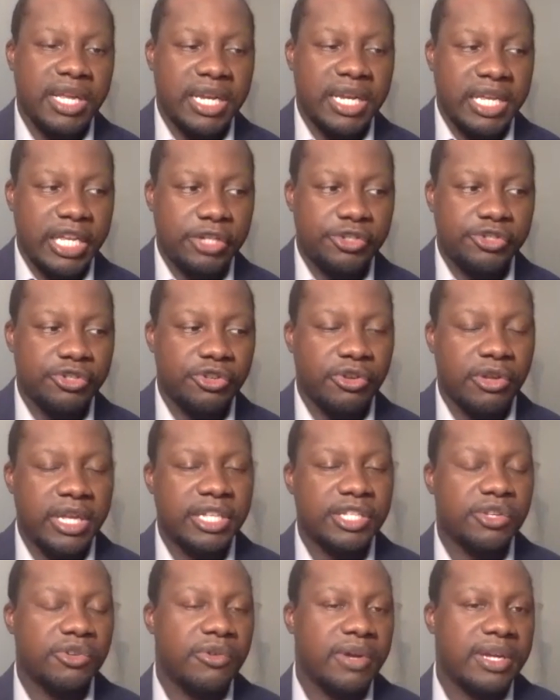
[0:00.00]
to
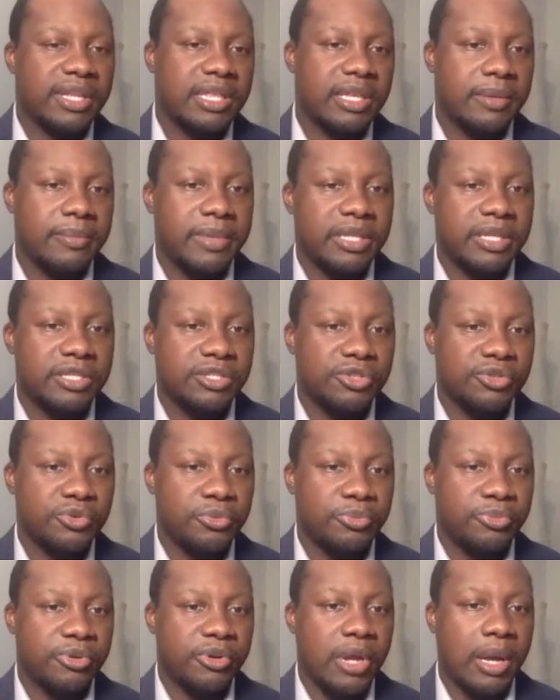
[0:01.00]
integrate them into
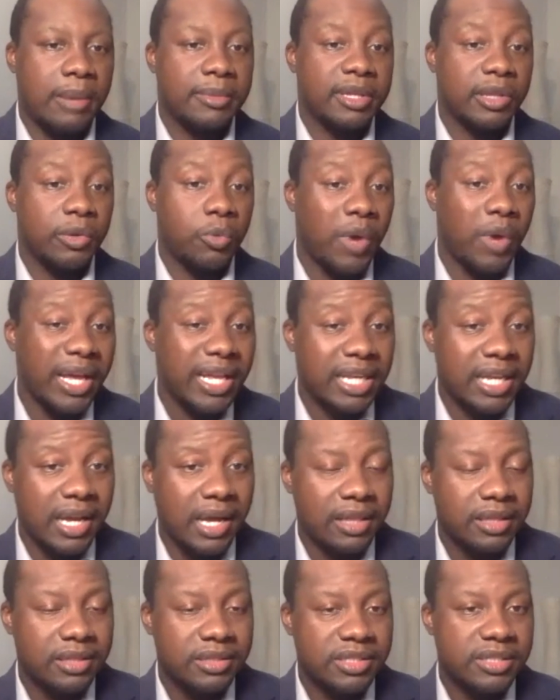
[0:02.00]
predominantly white
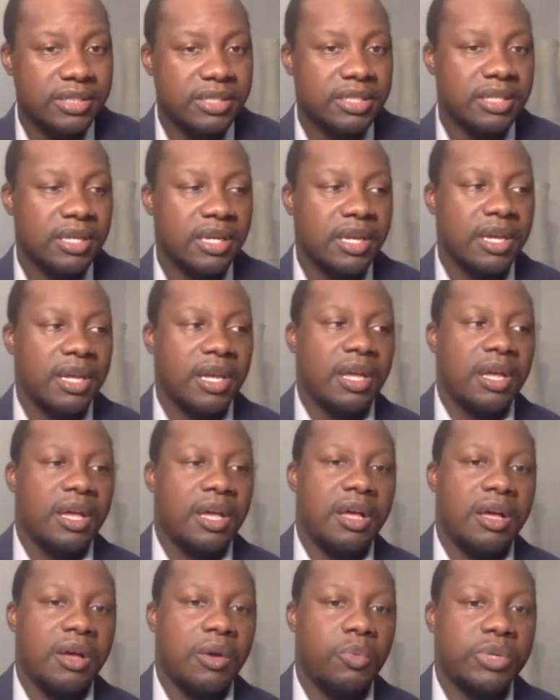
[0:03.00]
colleges,
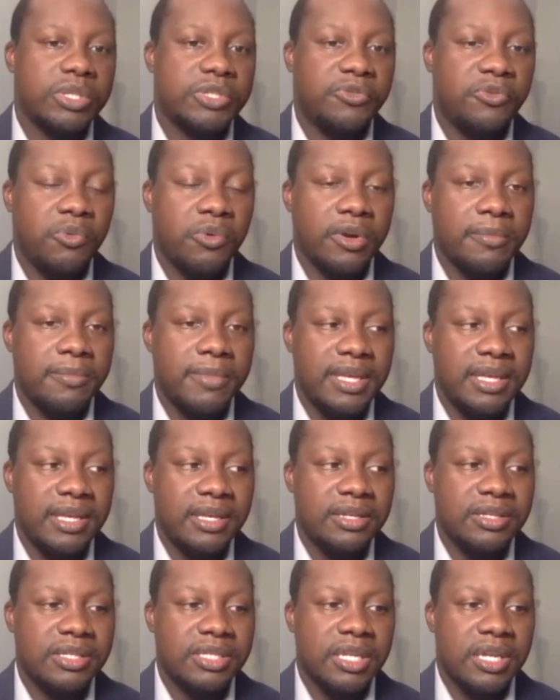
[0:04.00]
which Fordham
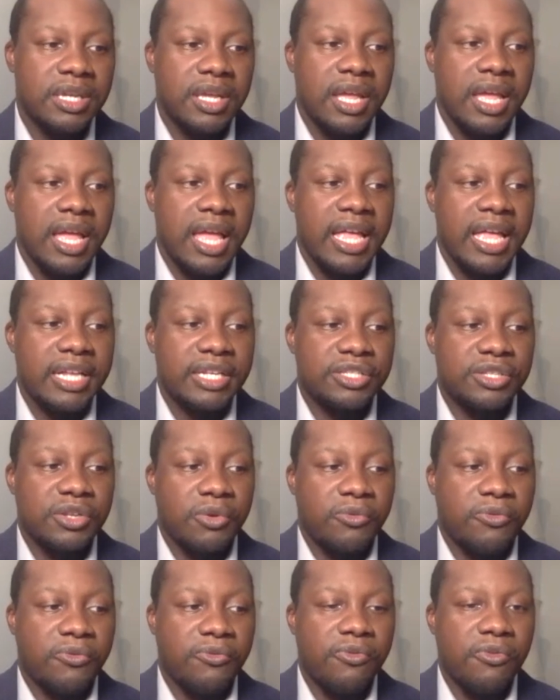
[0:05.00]
is. And so
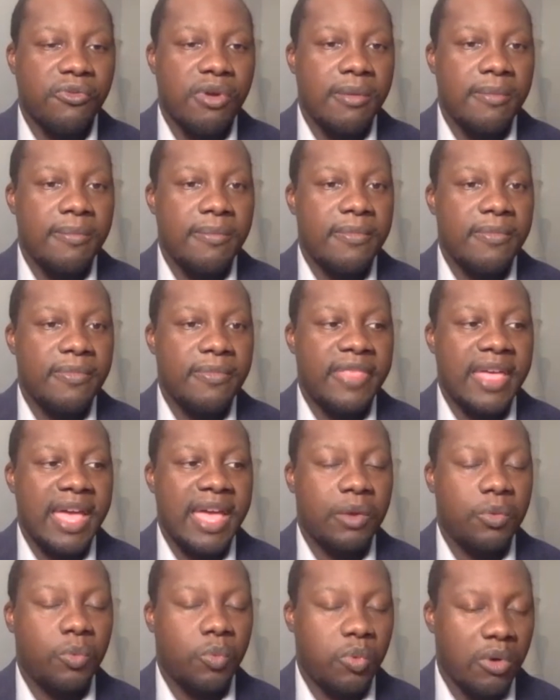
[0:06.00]
from
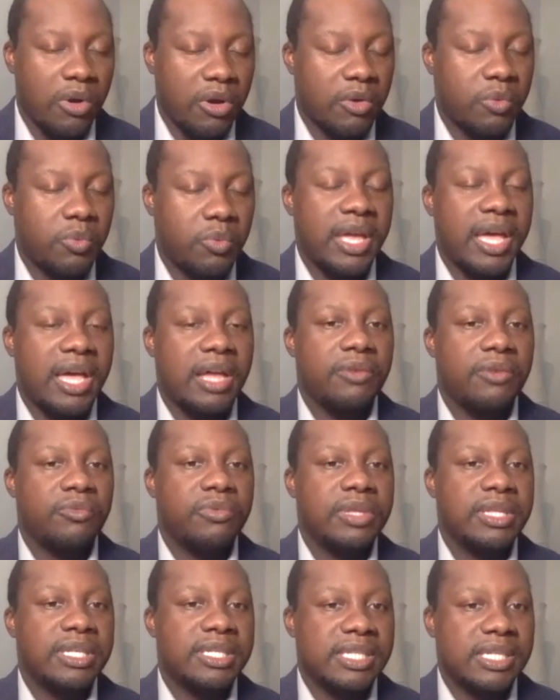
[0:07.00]
that work, we had a
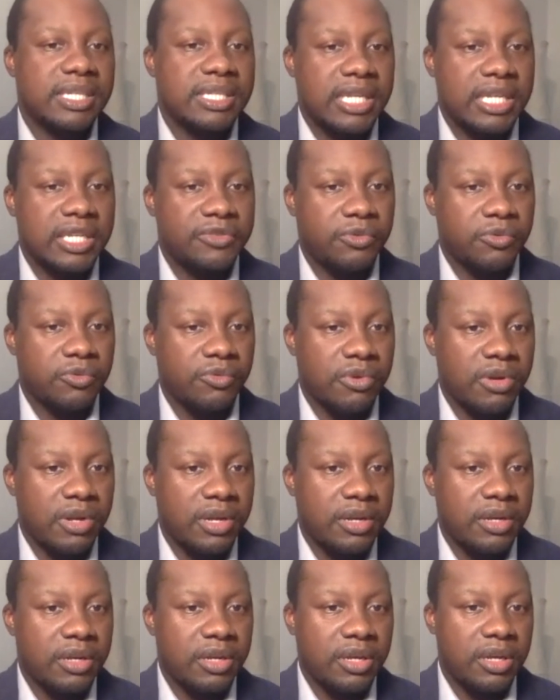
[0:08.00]
really successful
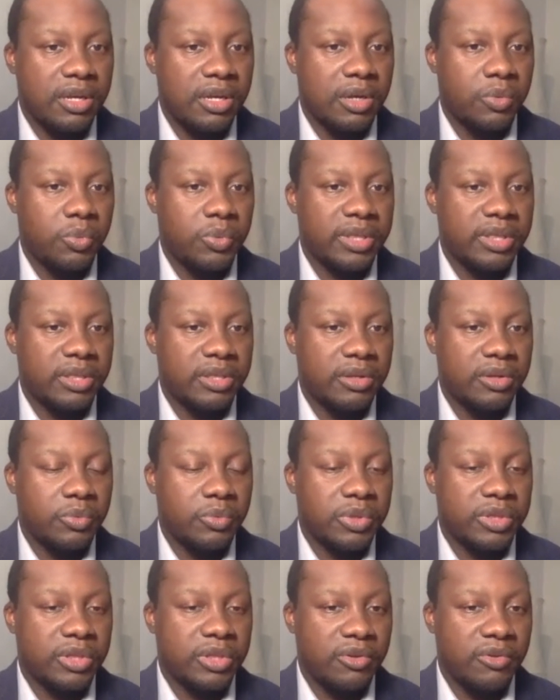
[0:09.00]
run with
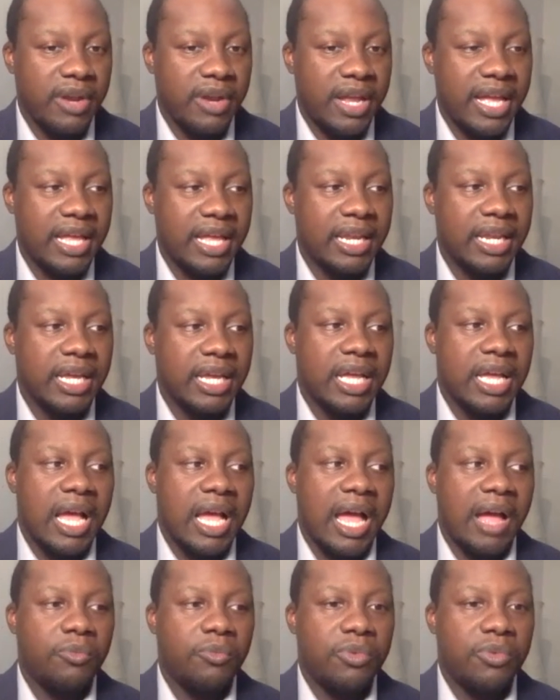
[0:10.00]
the grant.
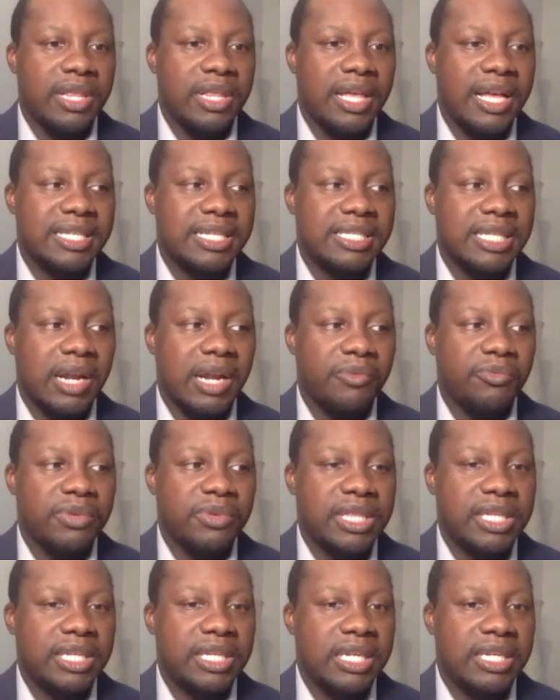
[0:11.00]
I realized that I
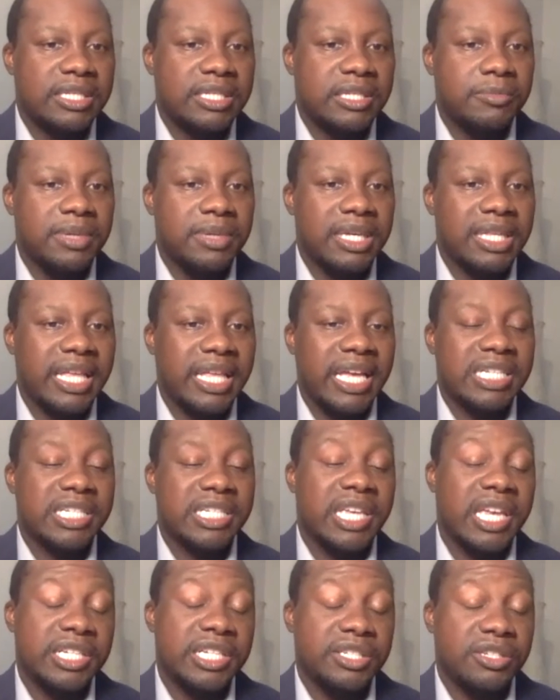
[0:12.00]
really needed to be in the
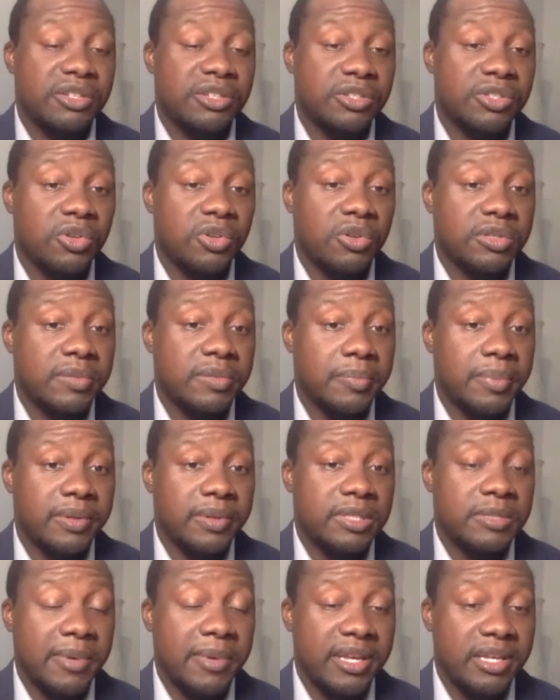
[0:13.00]
education consulting
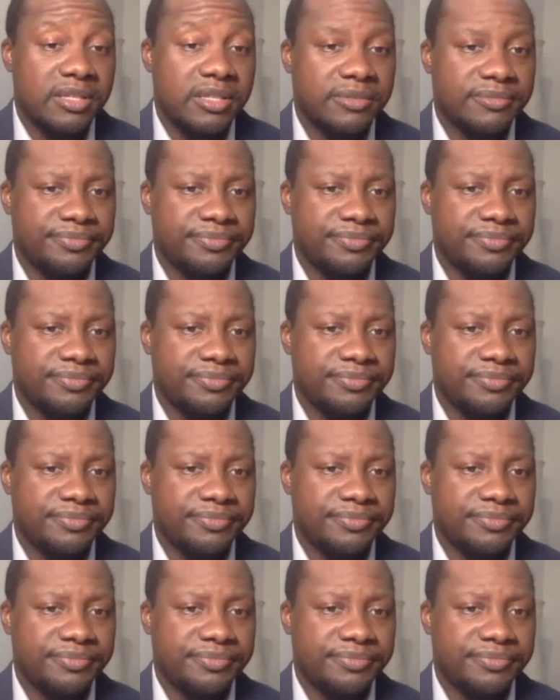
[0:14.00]
space.